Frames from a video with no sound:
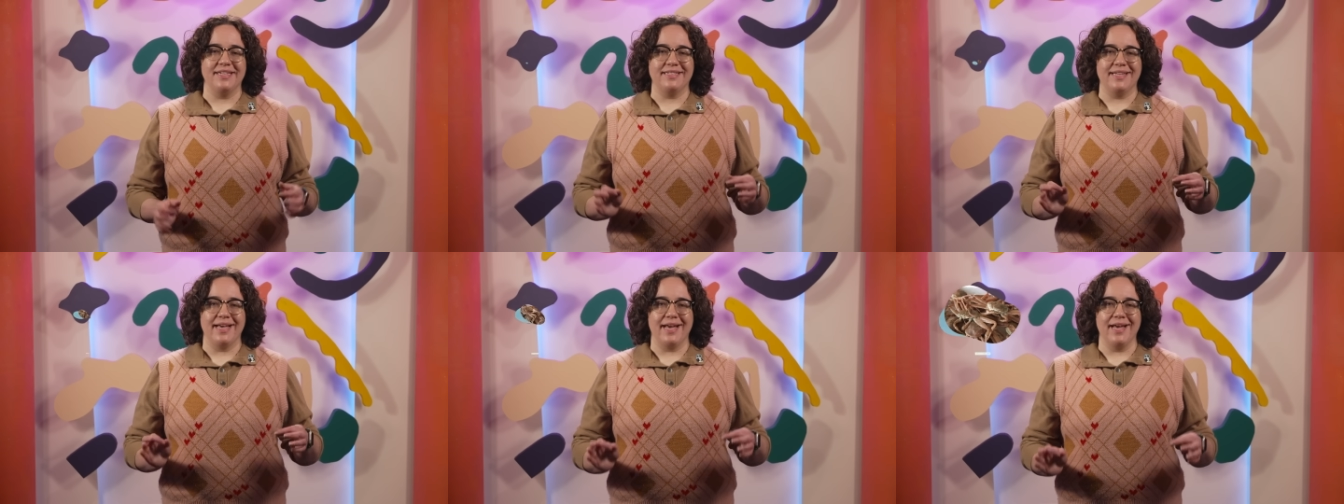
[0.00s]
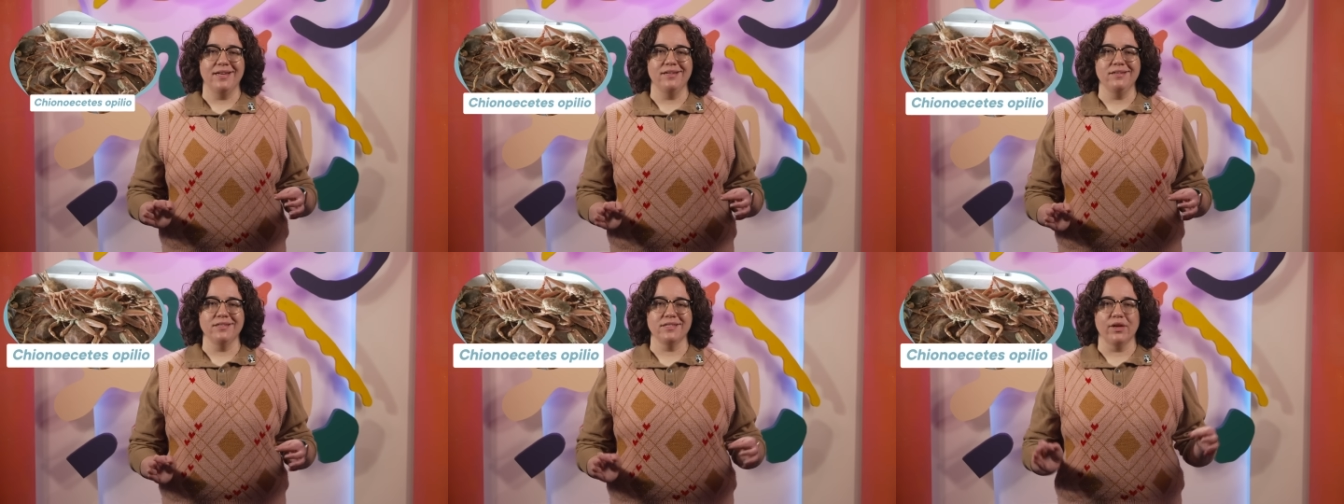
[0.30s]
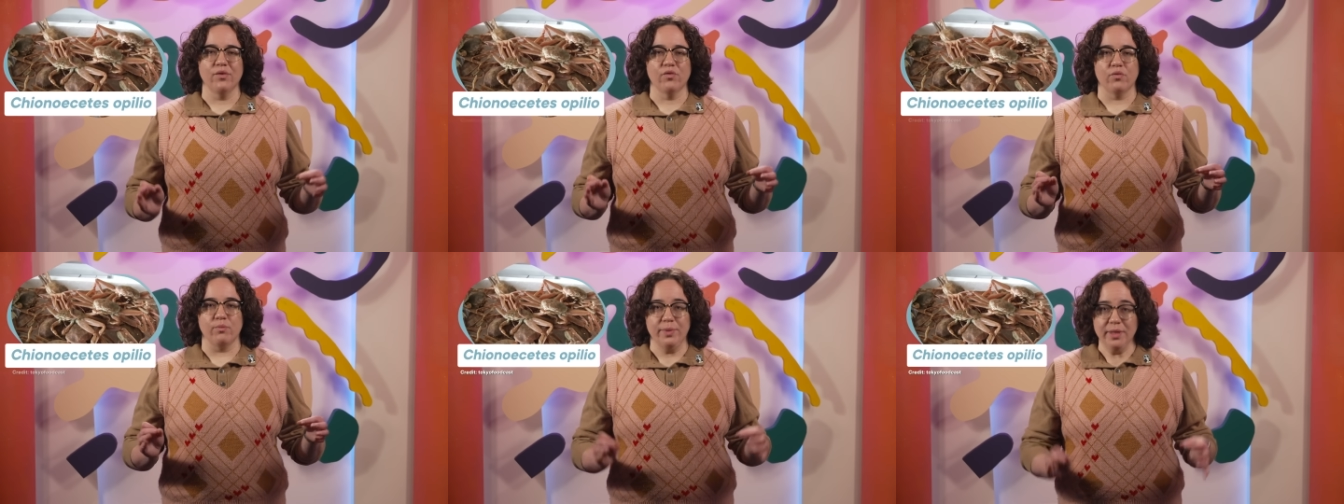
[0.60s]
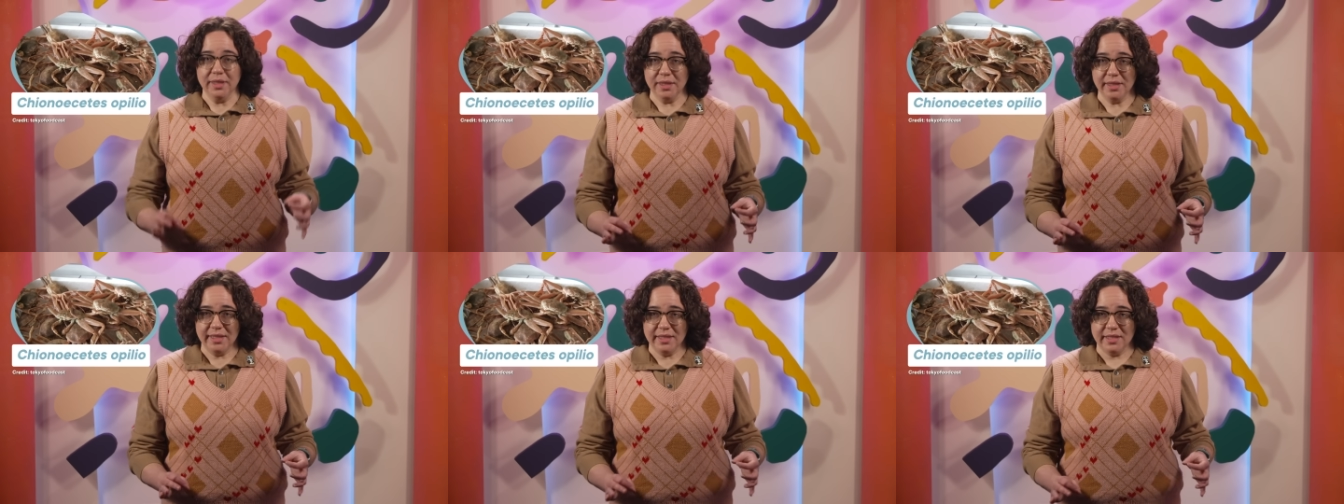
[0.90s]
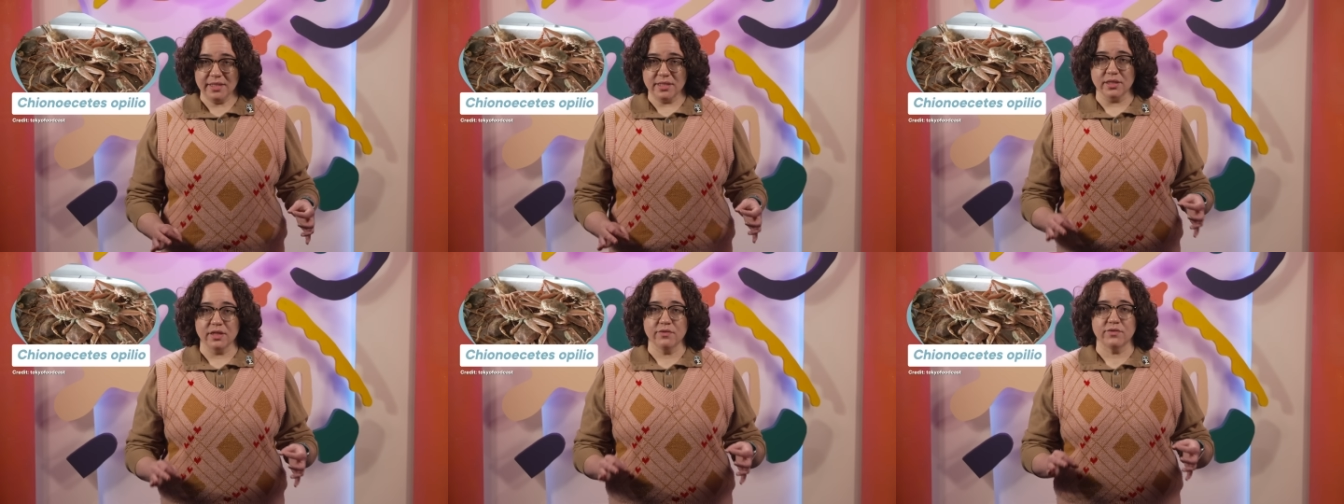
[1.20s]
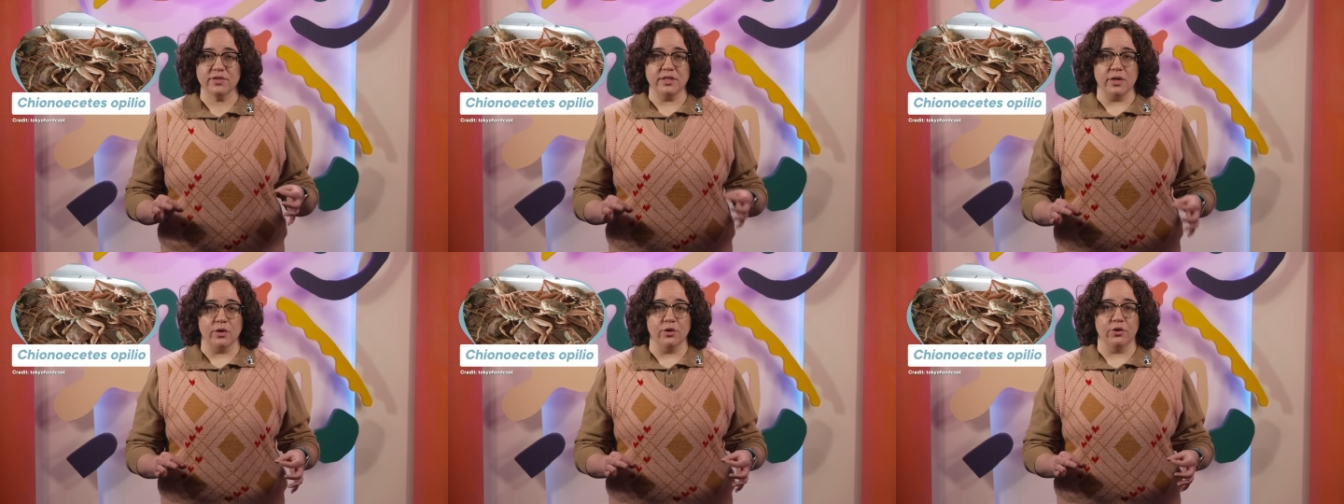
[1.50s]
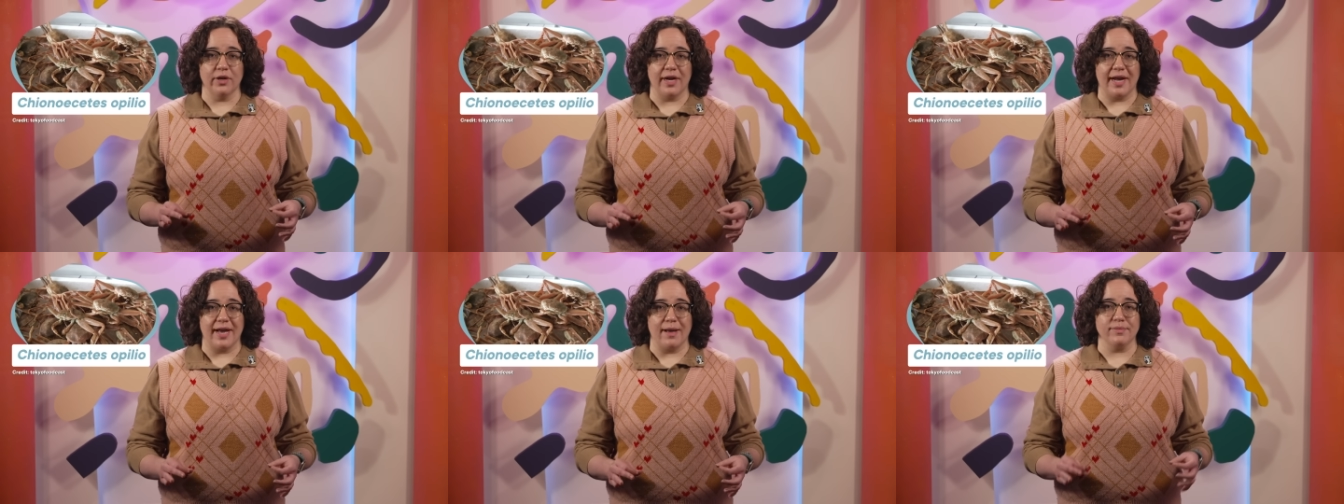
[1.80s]
tens of billions of snow
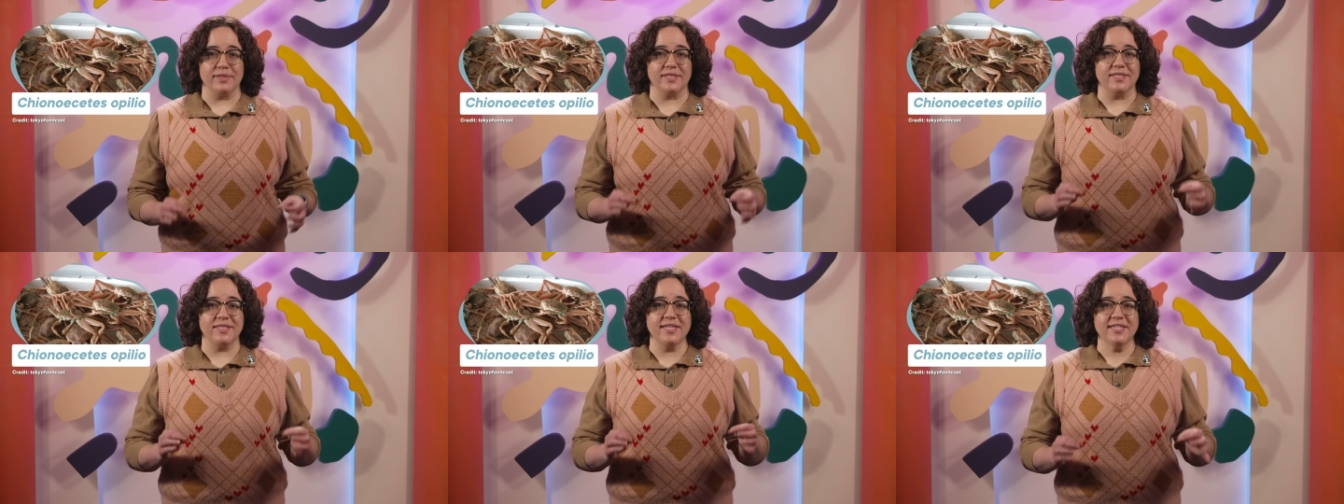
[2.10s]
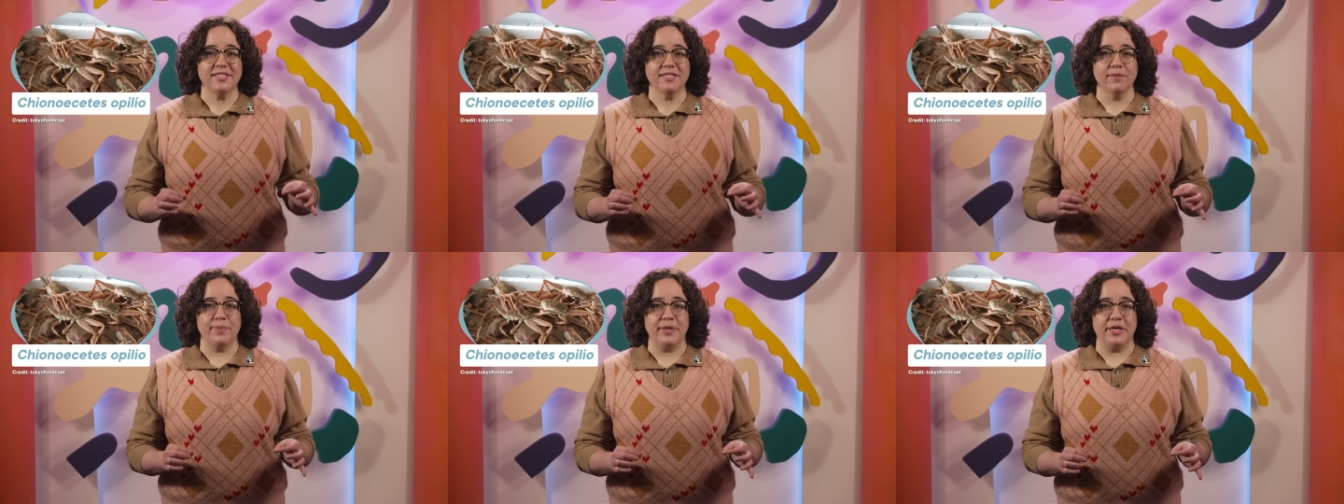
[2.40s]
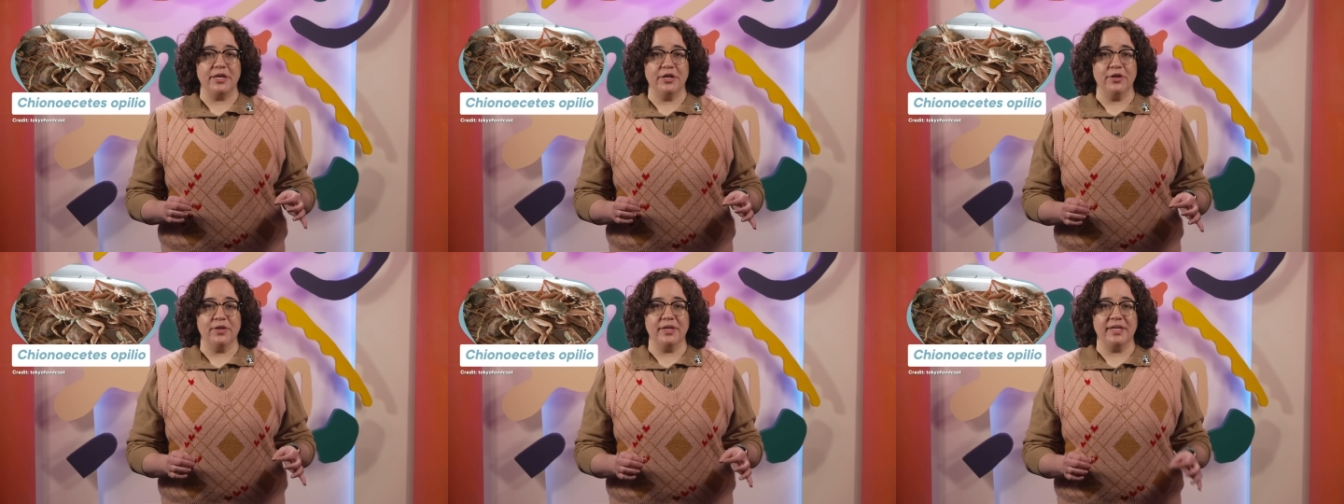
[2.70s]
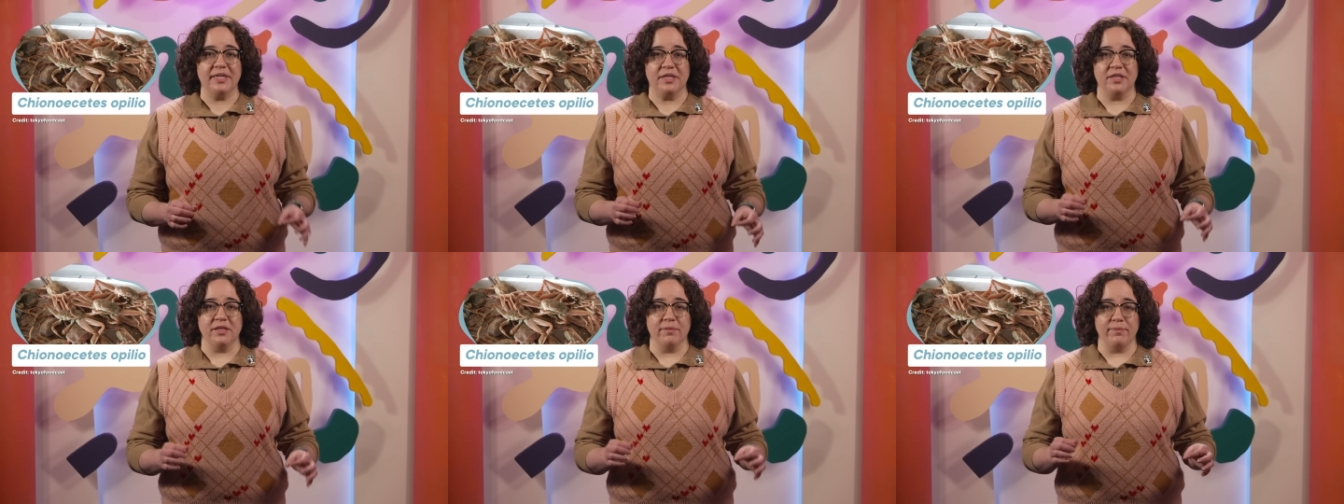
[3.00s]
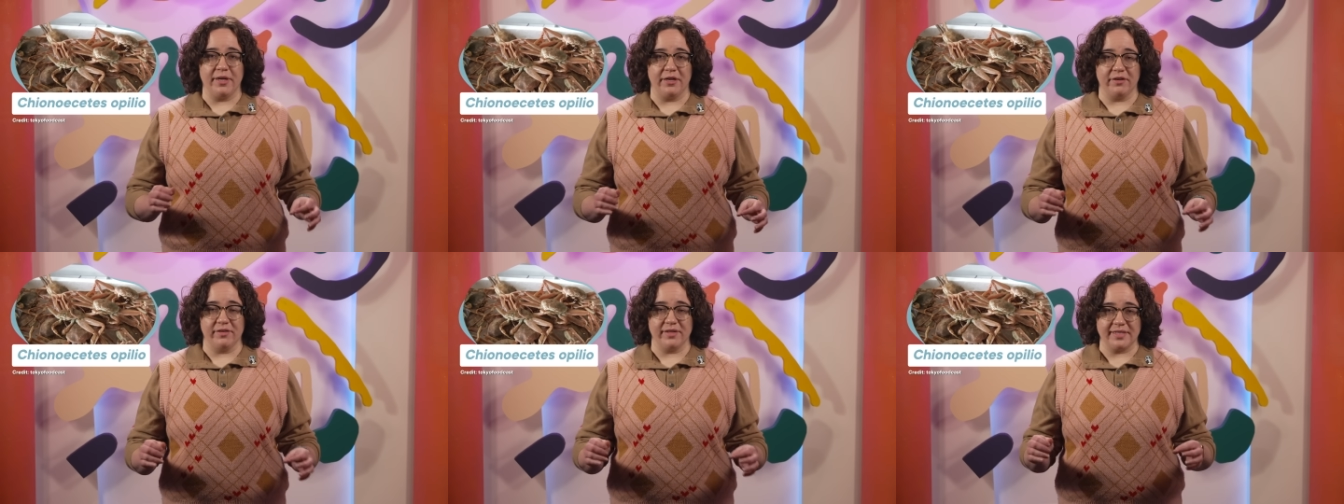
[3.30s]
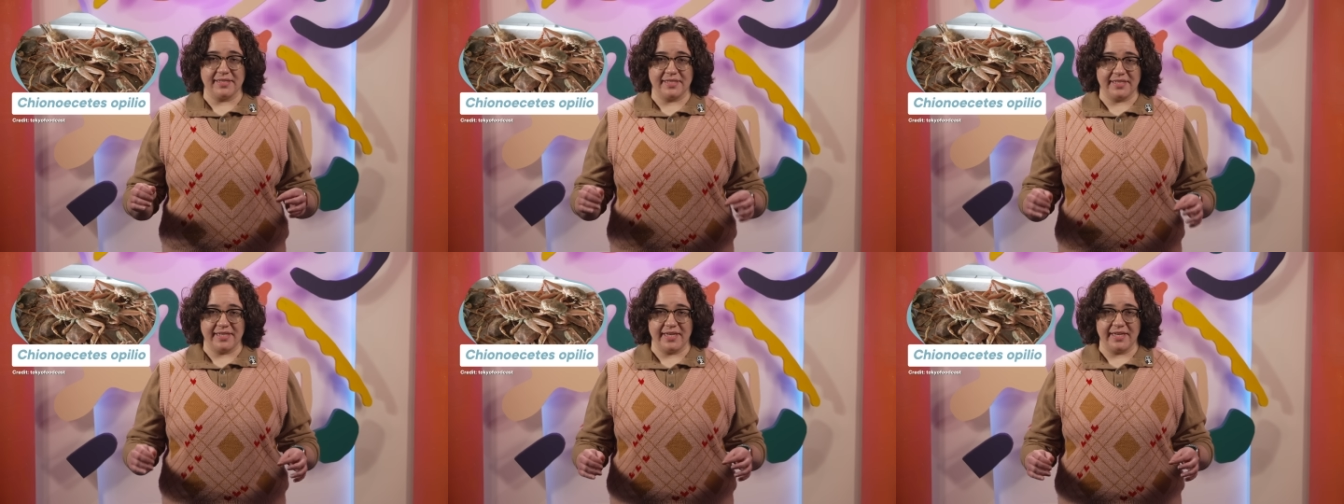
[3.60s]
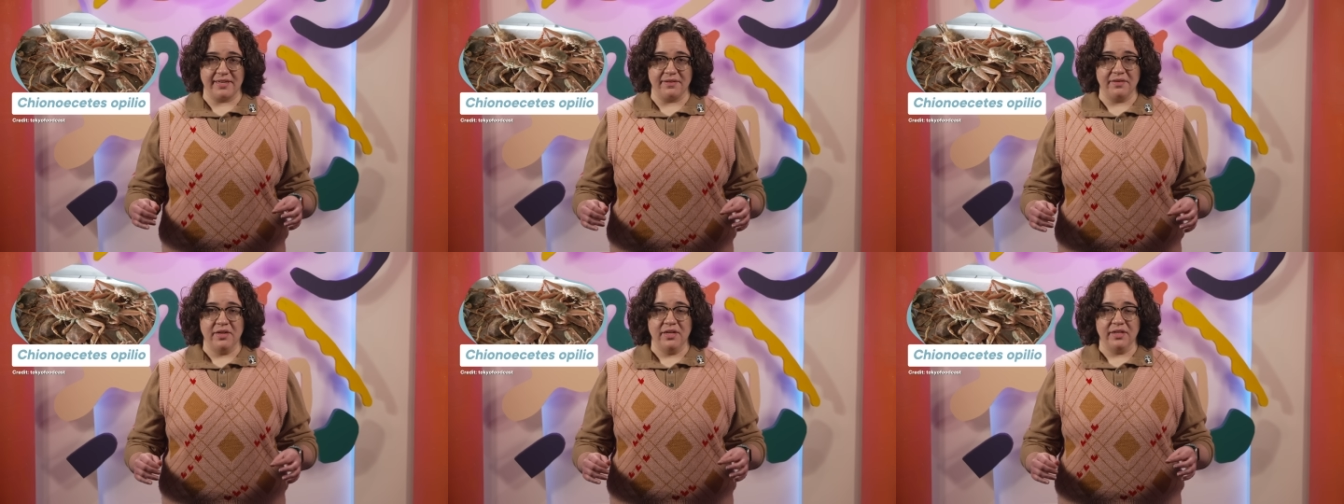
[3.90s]
crabs disappeared into the Bering
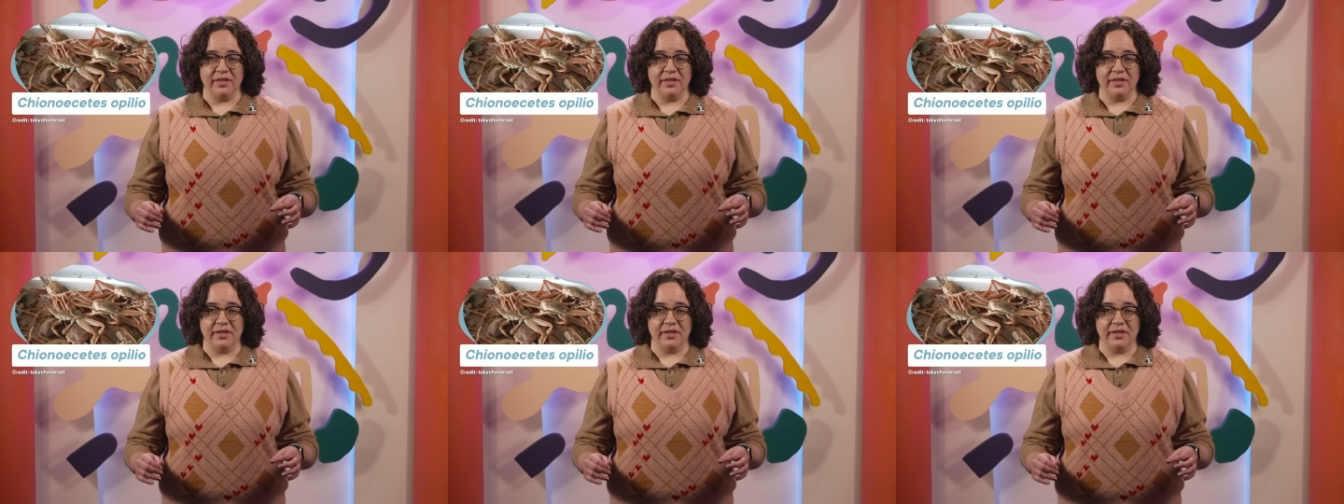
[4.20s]
Sea,